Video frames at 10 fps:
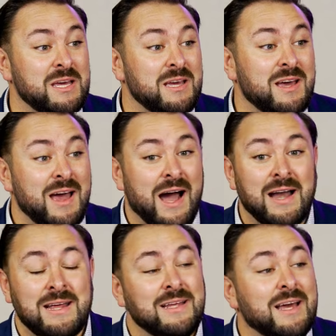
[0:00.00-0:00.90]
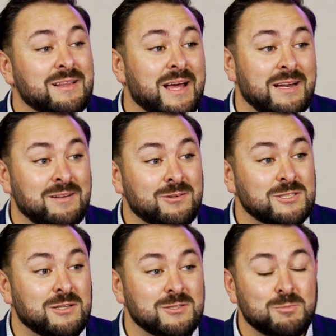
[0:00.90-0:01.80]
me. Right. I didn't get that in those
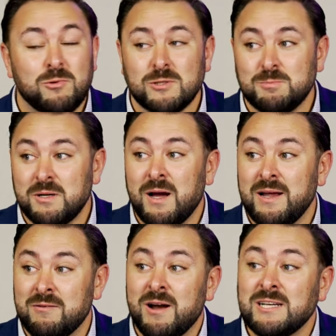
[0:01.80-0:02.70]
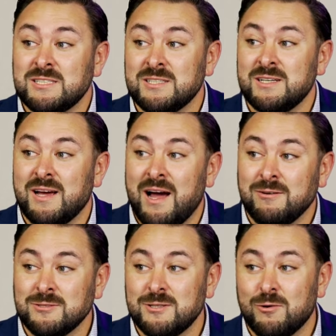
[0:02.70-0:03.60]
other sports. But Definitely. in wrestling, I
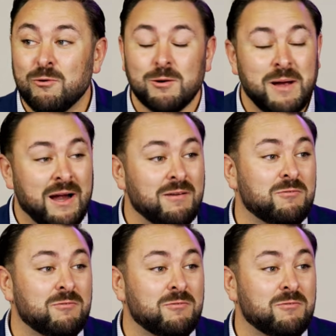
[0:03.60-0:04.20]
was the quarterback on